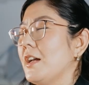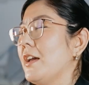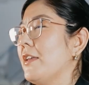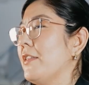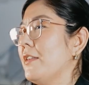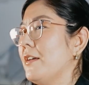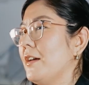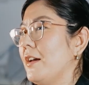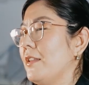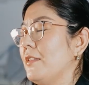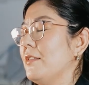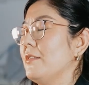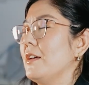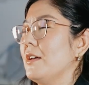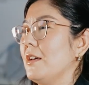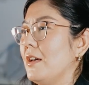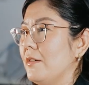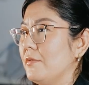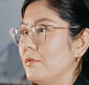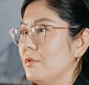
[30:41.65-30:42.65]
I think I
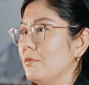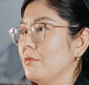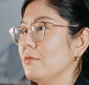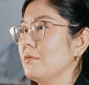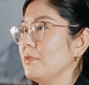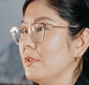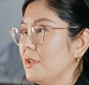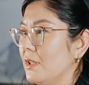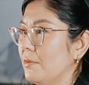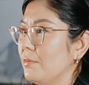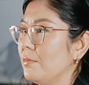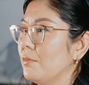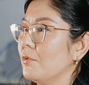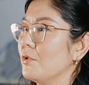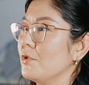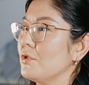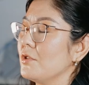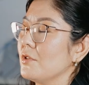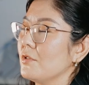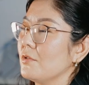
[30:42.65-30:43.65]
have to keep
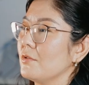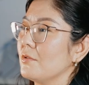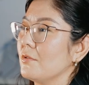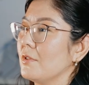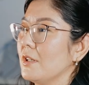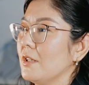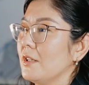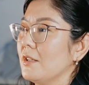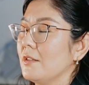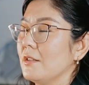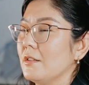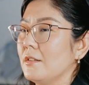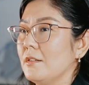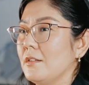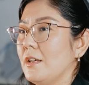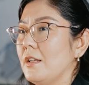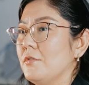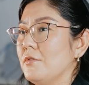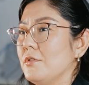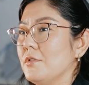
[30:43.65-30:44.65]
watching so I can
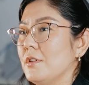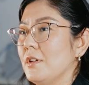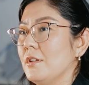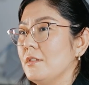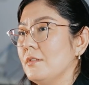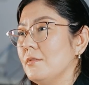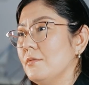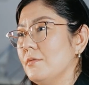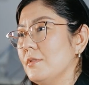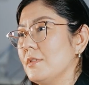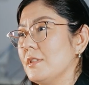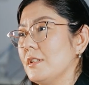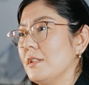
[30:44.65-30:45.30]
understand what's